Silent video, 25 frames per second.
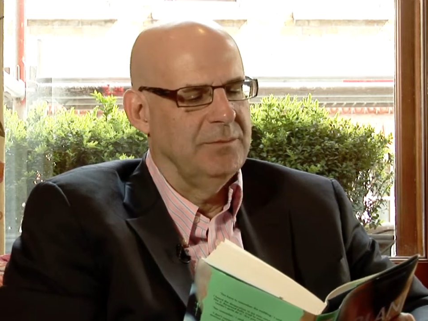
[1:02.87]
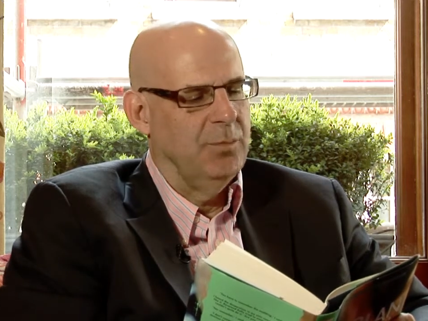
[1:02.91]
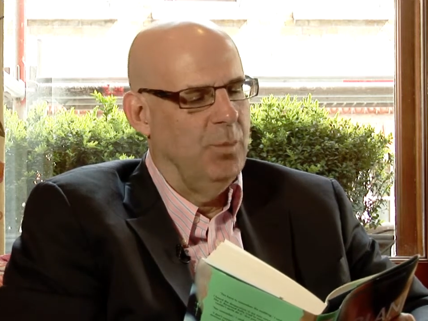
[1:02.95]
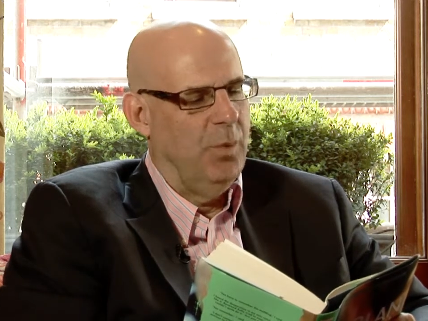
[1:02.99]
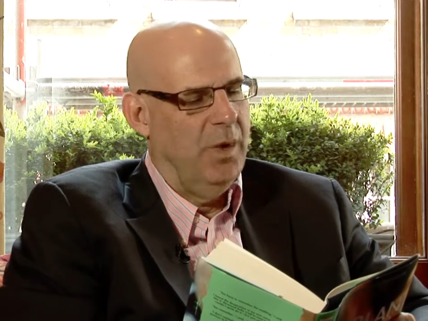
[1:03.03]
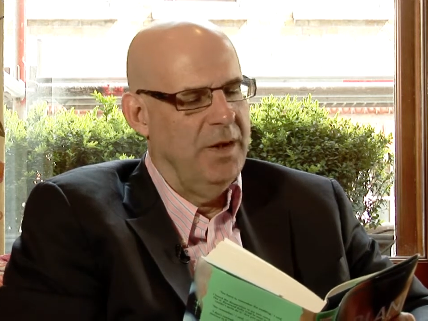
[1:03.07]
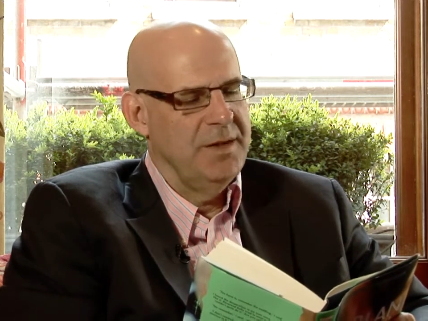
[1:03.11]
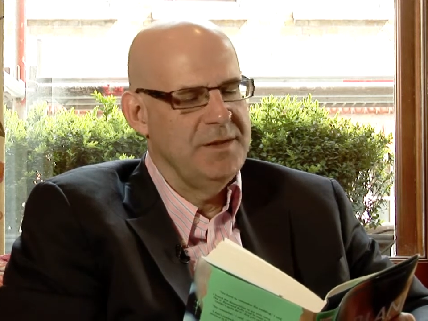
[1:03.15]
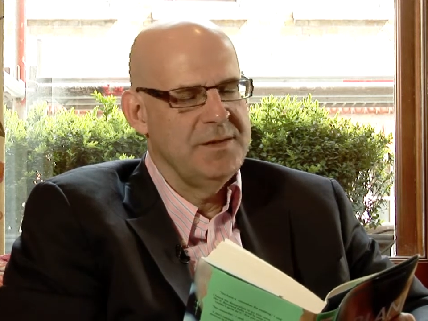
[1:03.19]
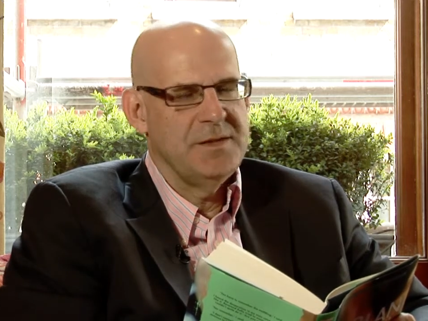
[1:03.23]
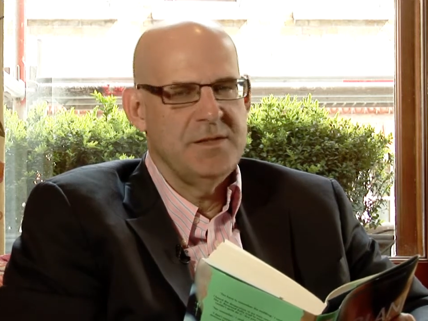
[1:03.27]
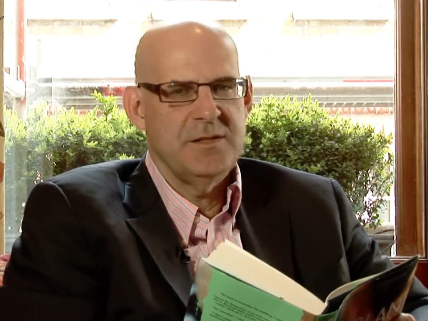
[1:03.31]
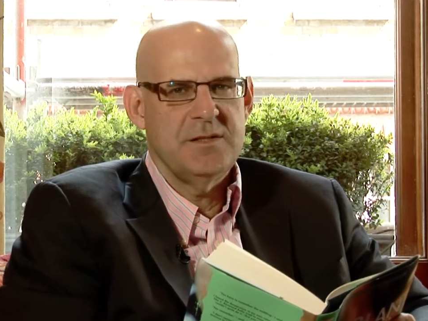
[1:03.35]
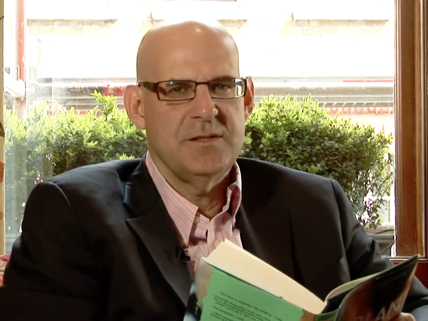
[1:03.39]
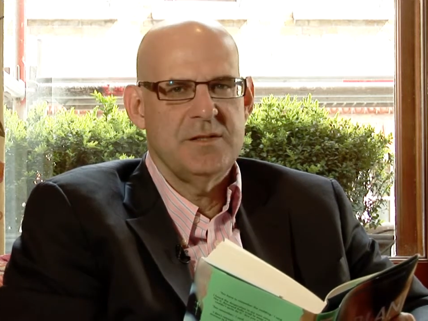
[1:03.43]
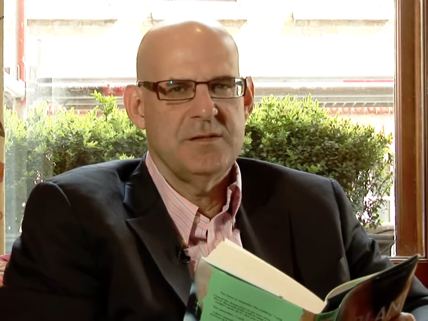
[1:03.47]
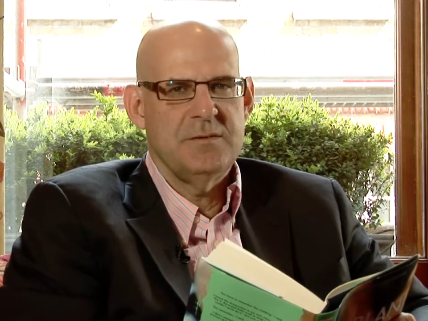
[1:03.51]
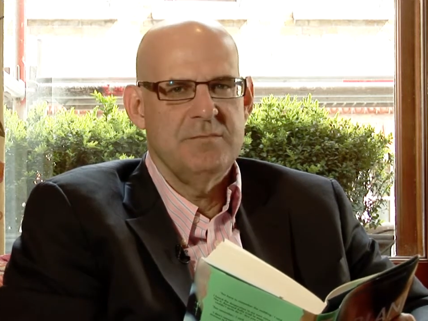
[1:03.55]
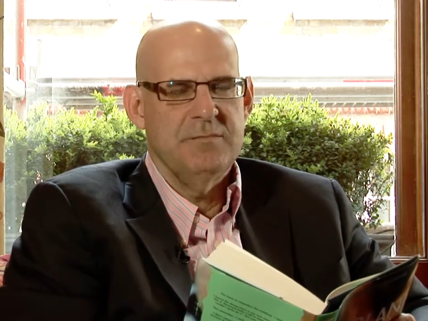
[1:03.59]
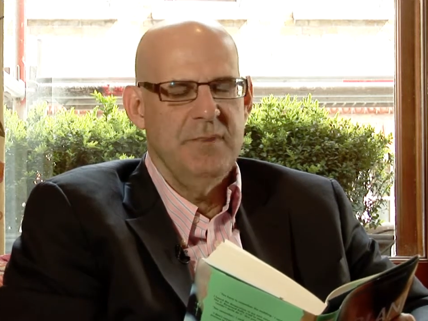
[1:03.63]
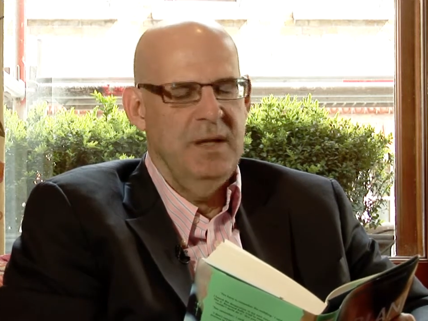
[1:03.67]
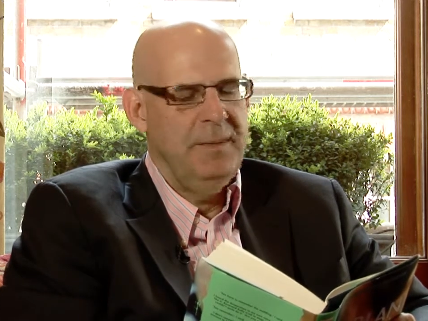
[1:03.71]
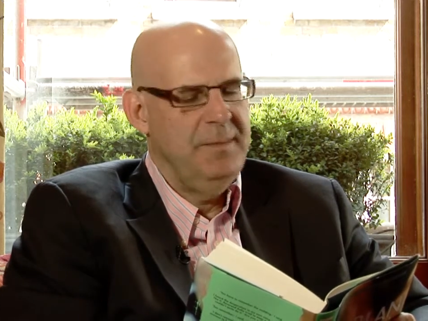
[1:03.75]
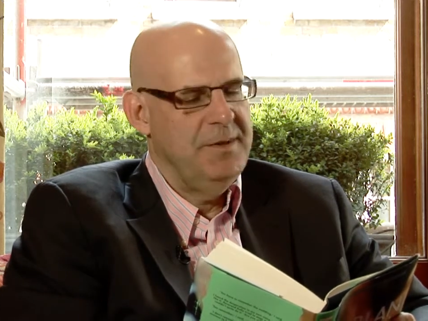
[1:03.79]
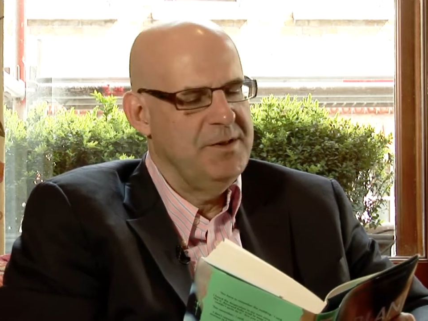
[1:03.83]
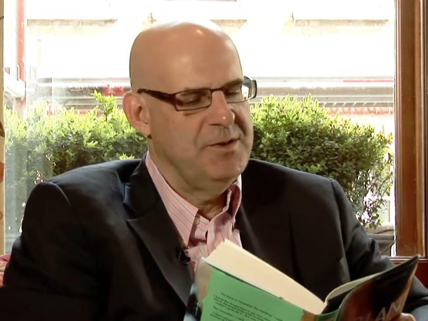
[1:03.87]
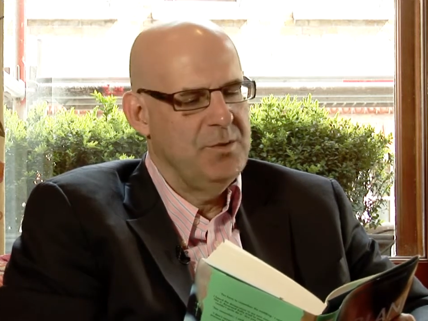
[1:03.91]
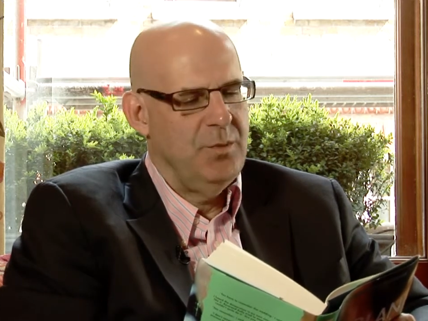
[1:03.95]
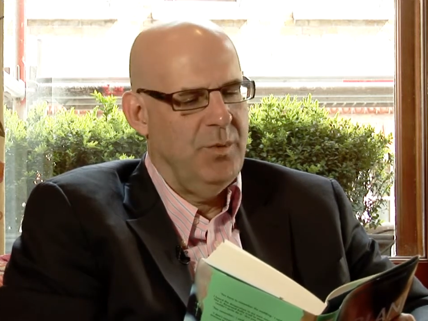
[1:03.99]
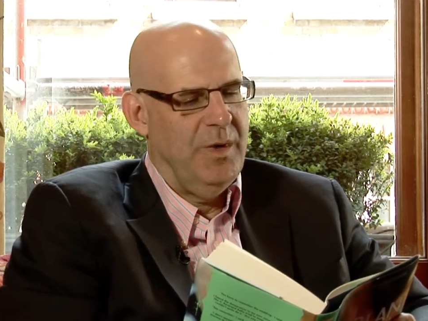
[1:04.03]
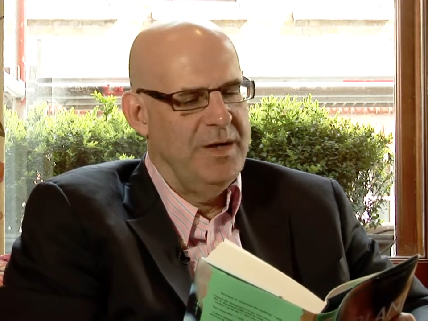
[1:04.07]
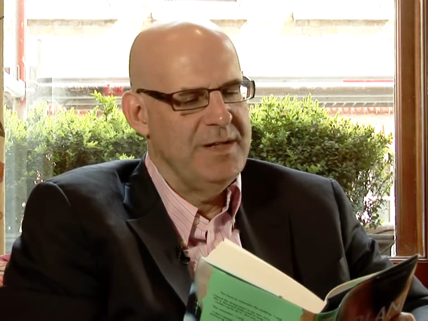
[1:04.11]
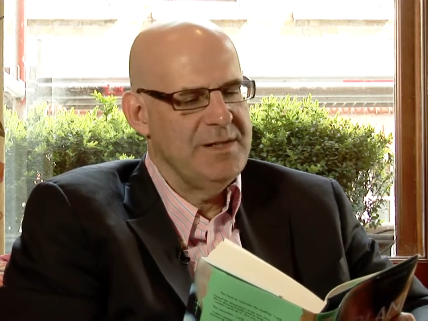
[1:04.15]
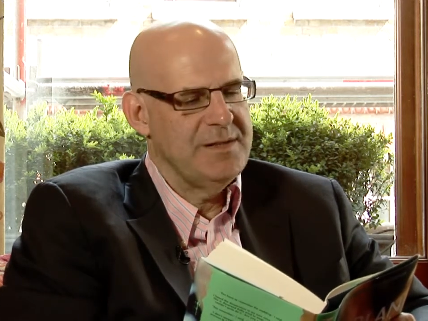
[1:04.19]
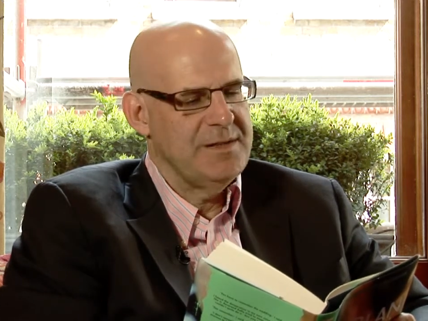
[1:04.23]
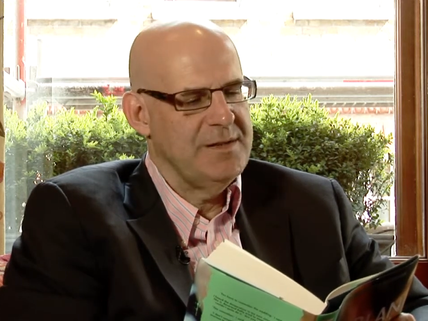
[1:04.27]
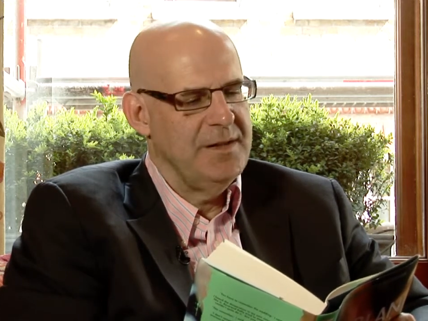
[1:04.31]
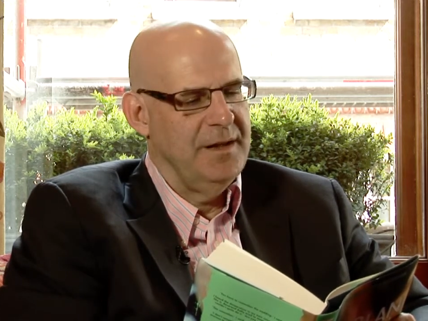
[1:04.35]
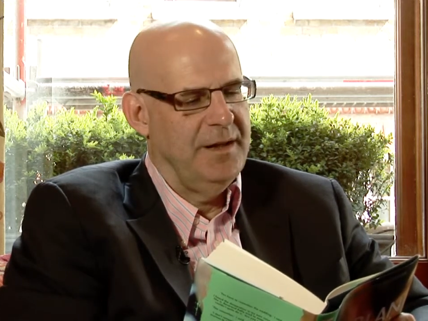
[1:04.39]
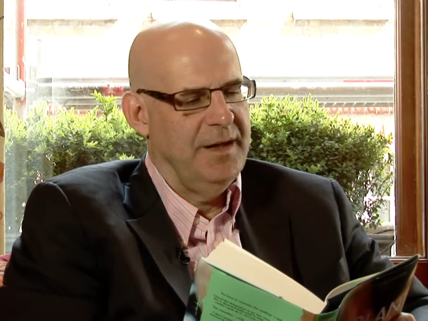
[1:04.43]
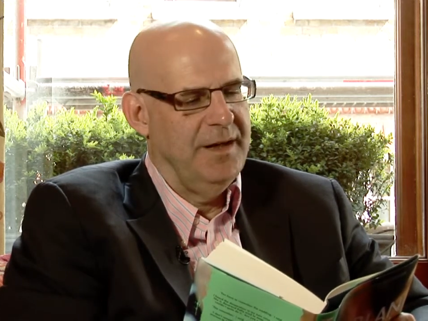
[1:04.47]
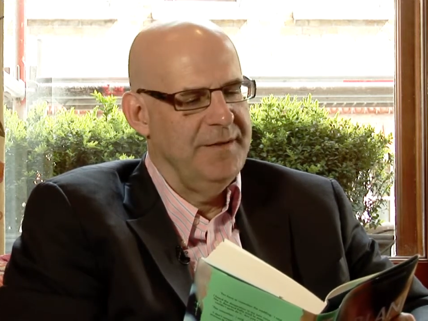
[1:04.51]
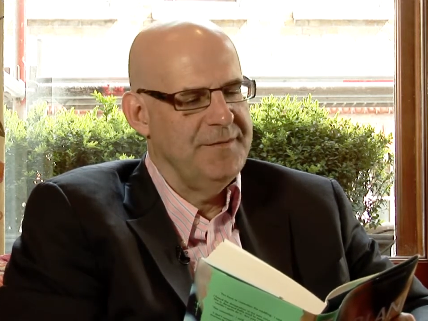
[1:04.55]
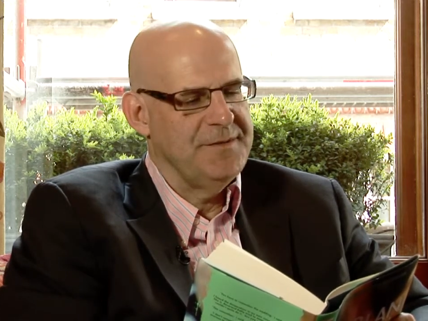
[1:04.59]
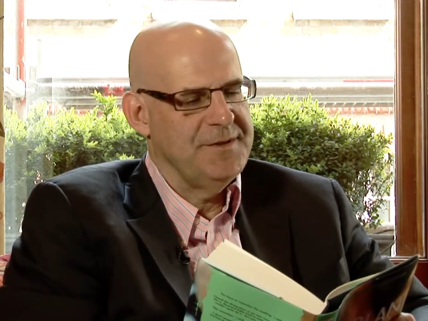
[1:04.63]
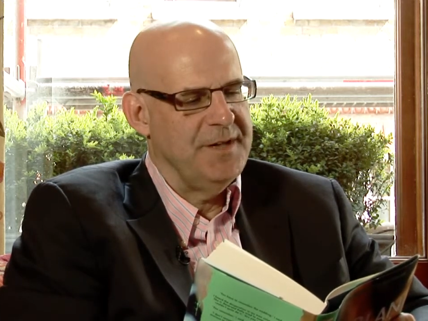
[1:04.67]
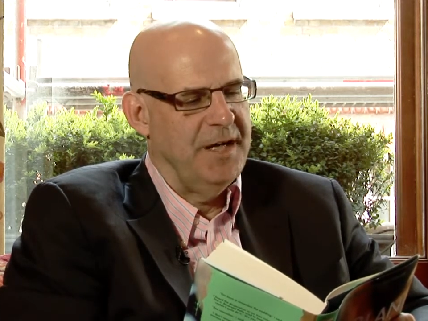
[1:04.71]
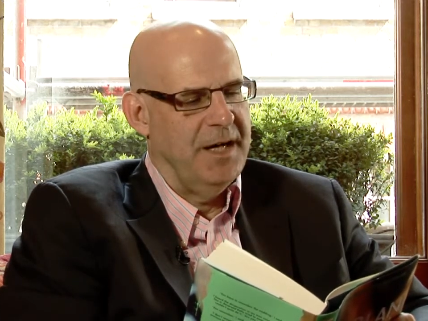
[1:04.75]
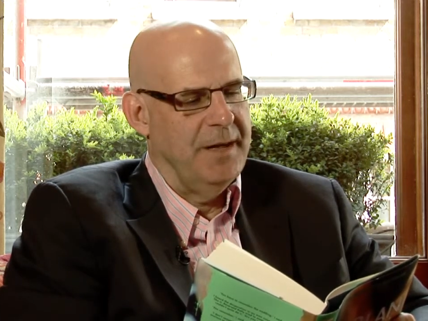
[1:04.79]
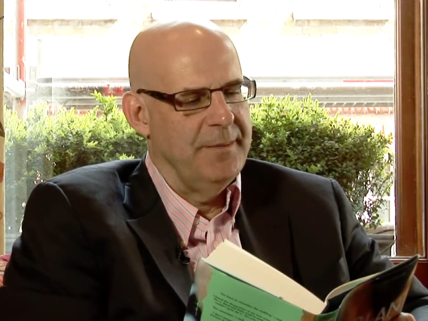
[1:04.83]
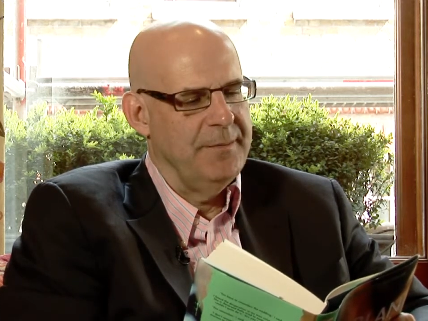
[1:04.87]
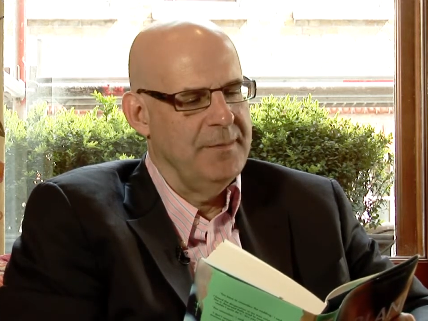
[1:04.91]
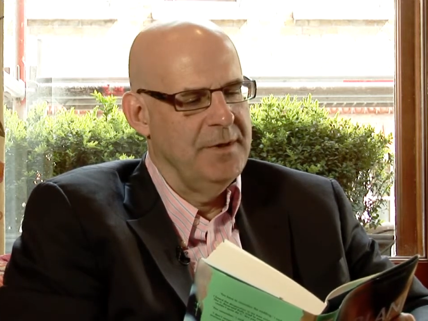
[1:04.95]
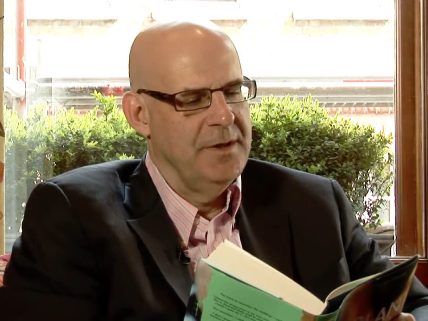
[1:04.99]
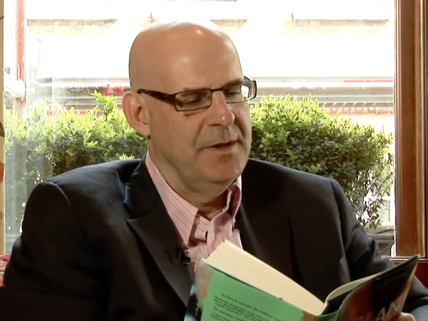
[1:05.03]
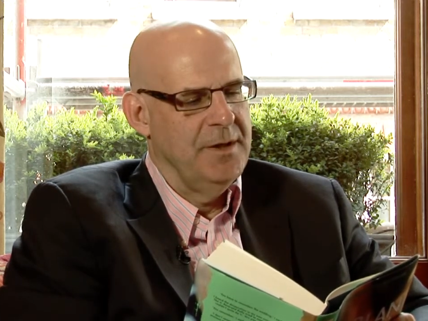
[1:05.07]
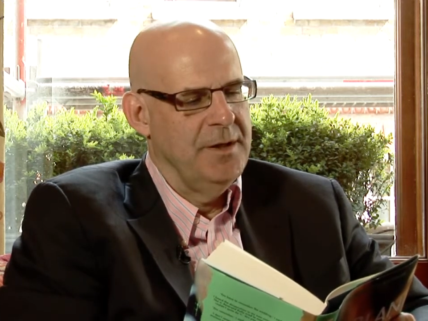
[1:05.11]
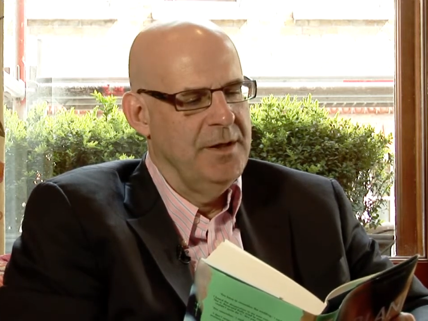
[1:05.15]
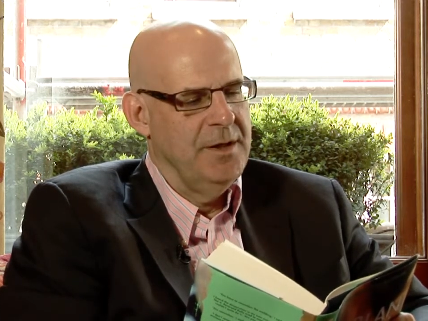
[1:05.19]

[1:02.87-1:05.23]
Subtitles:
once, maybe twice in a lifetime,